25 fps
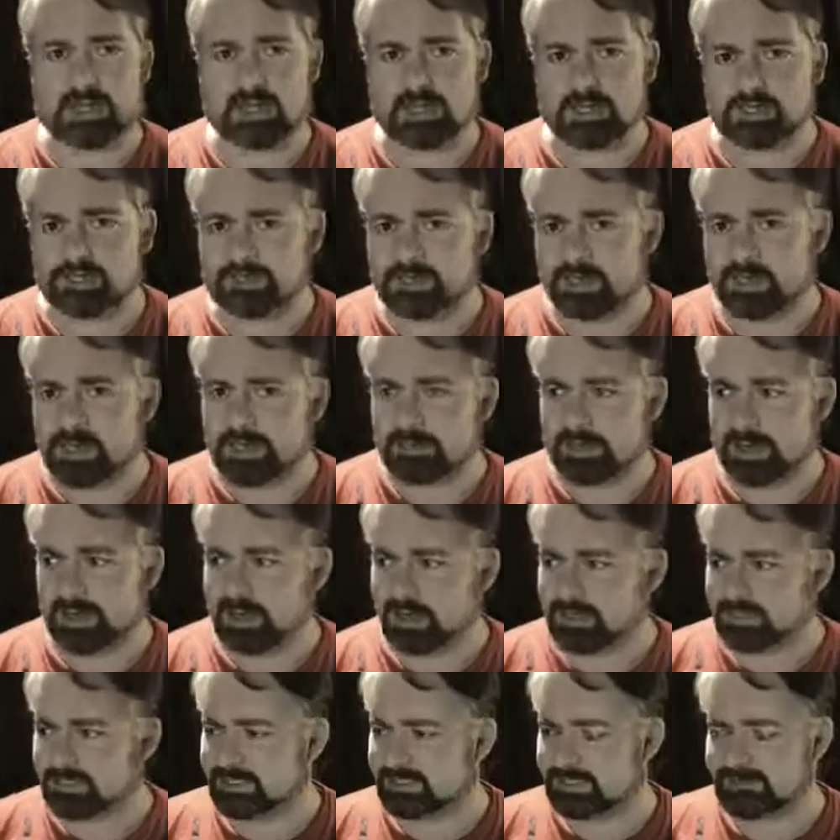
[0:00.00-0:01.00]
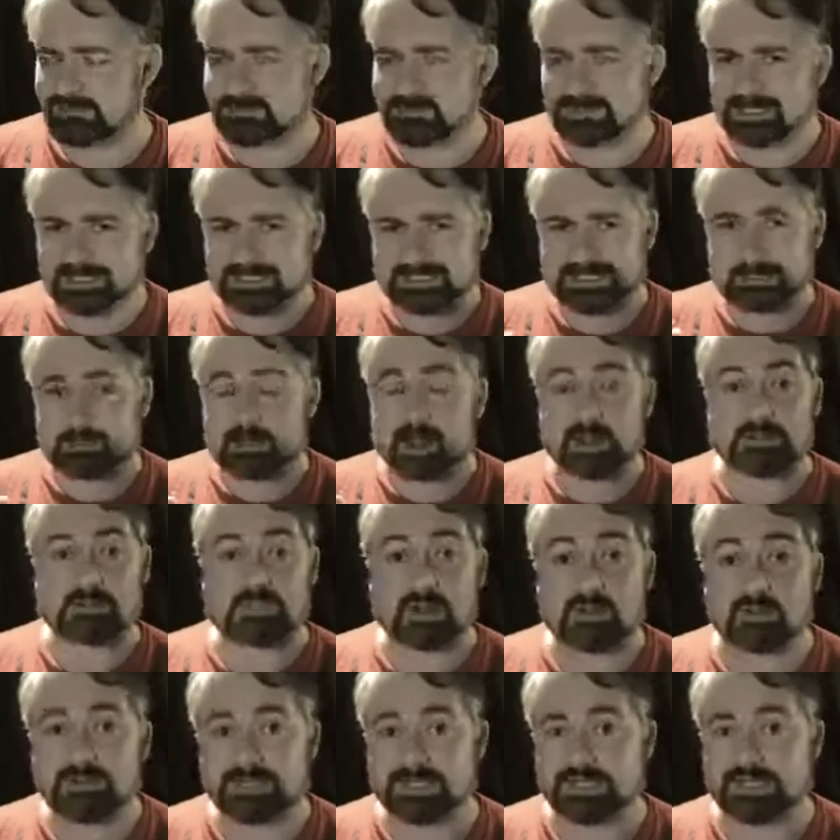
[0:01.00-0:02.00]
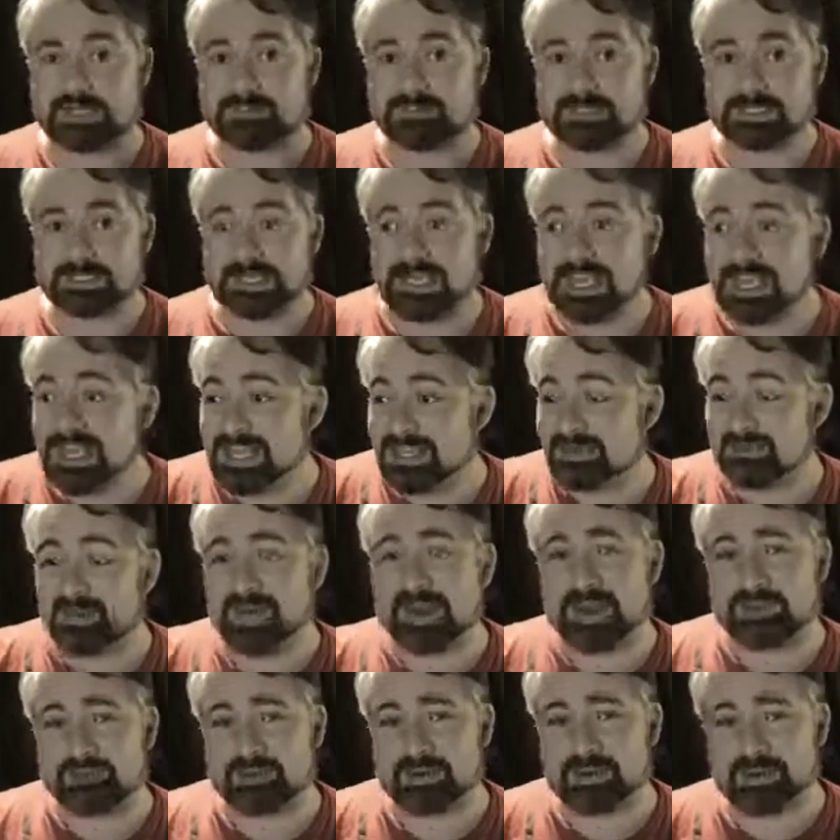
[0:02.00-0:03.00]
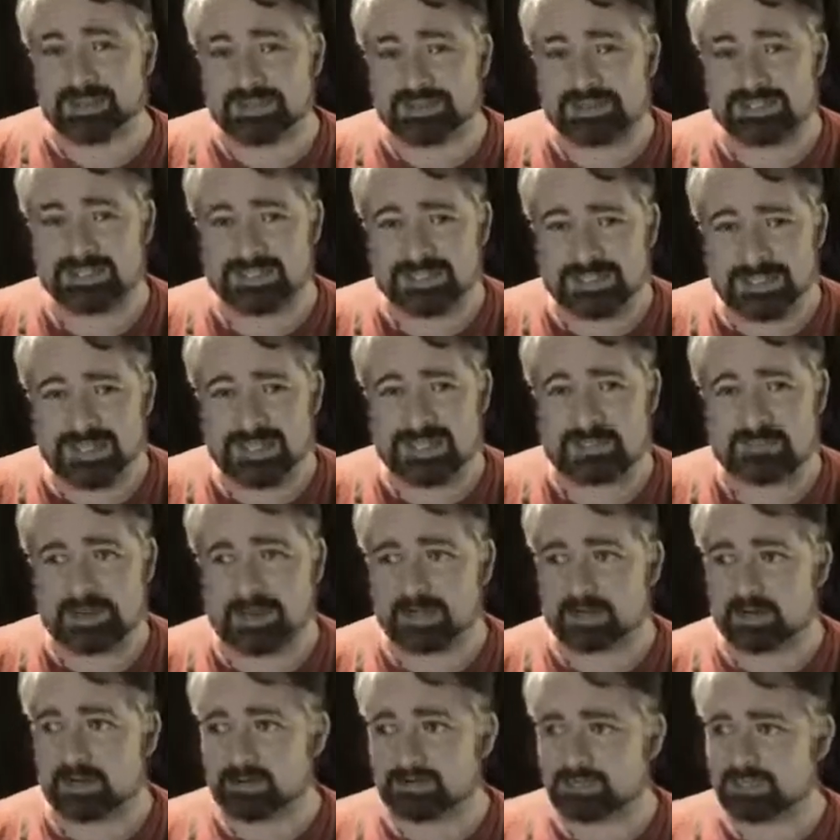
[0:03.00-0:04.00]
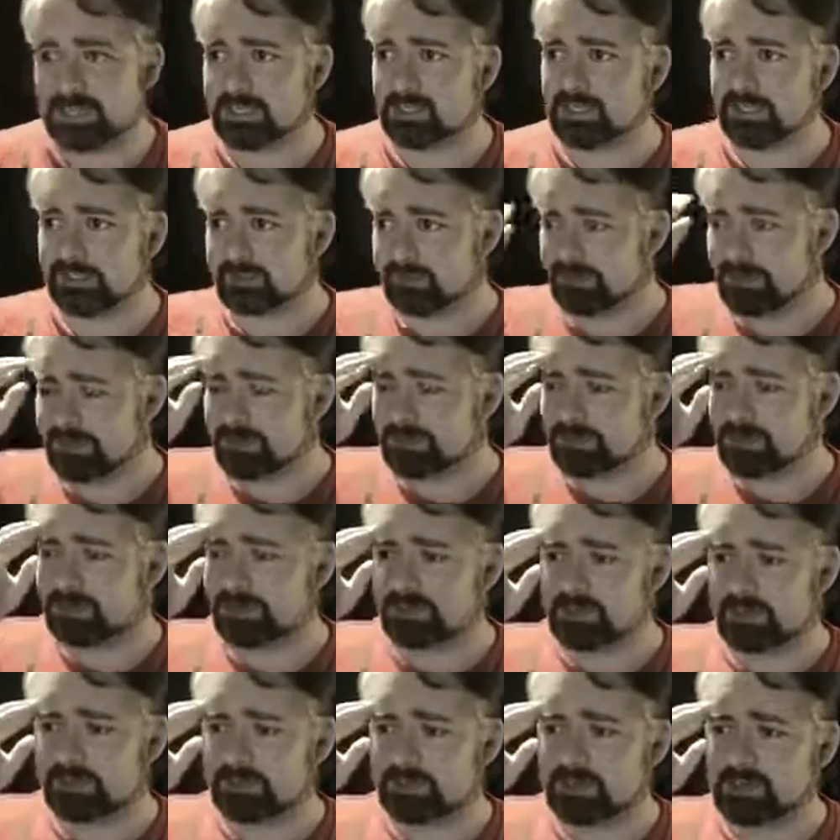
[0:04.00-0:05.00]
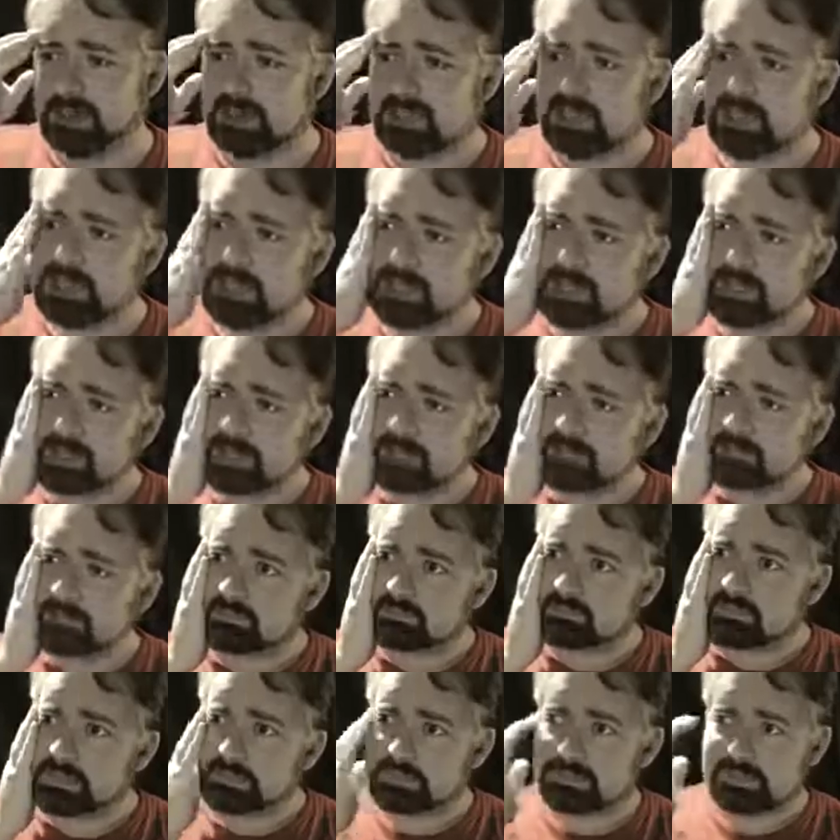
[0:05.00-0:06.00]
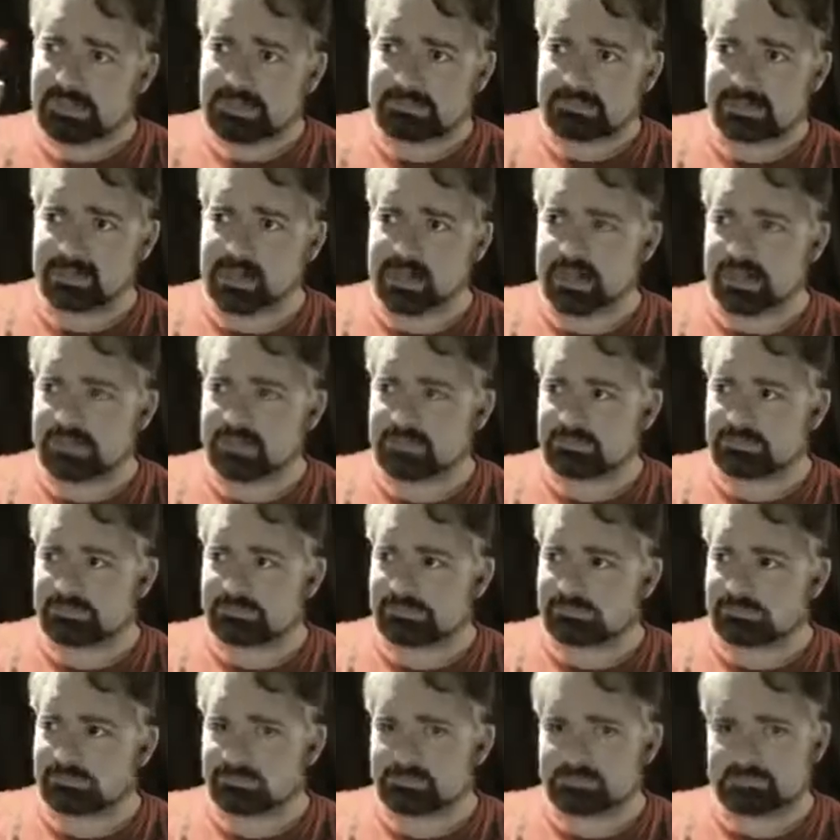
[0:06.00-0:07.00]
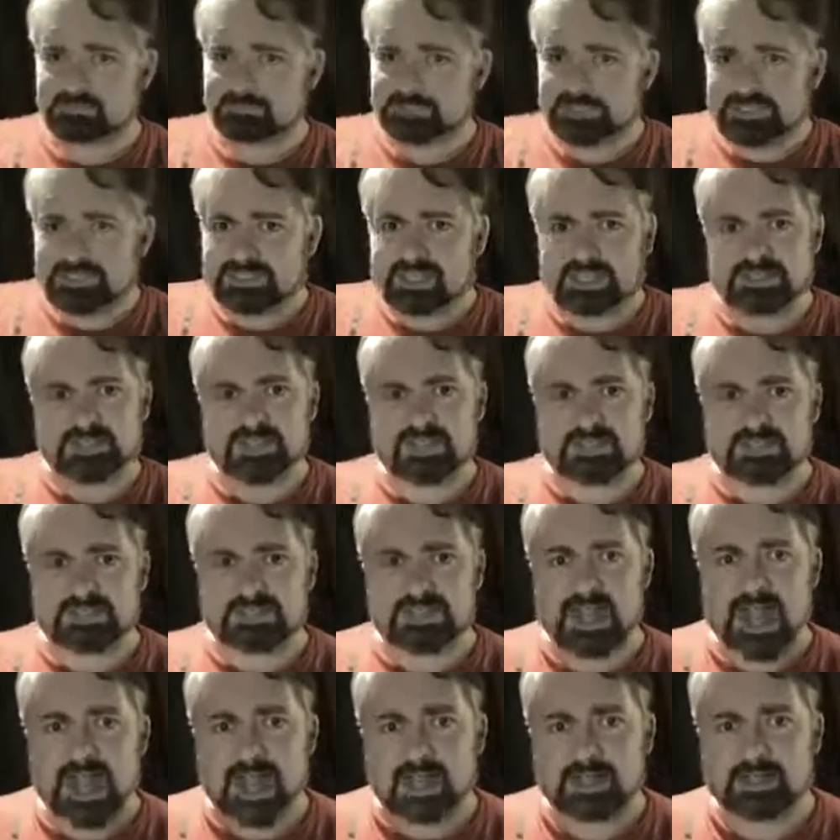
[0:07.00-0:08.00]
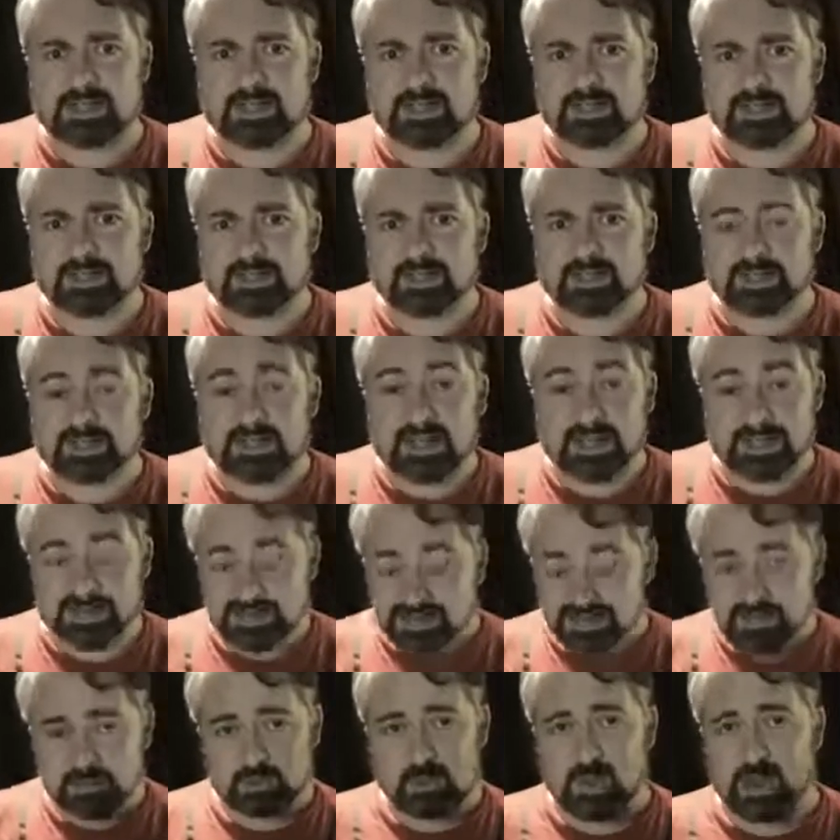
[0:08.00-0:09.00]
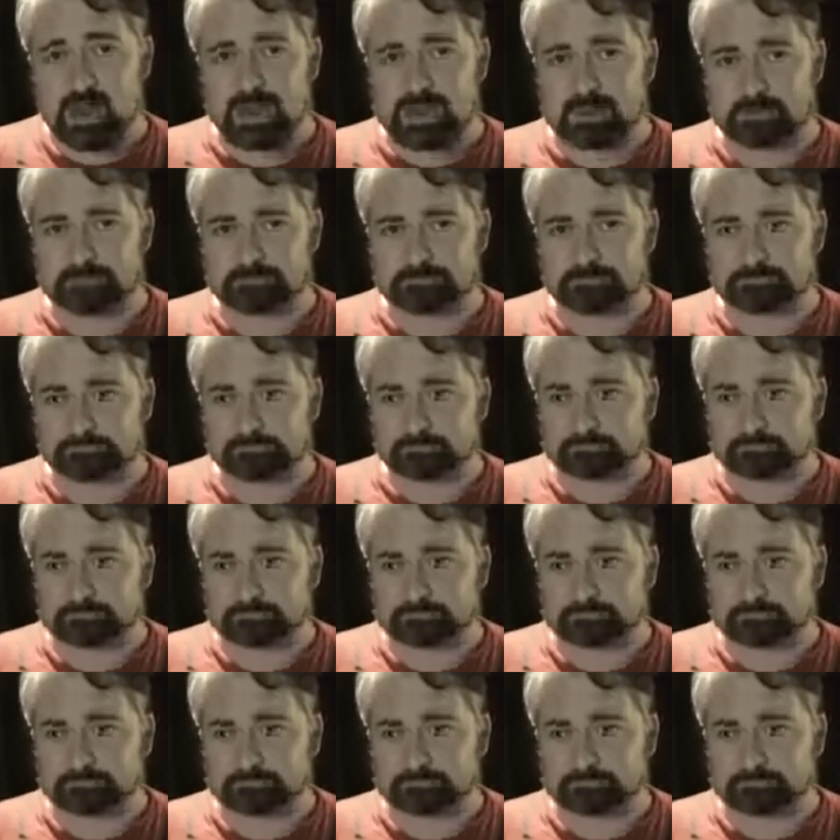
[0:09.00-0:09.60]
to get excited about it. I don't think I'm seeing what everyone else is seeing about it. I'm sitting and wondering to myself, people seem to like it, but does it suck? And here's why.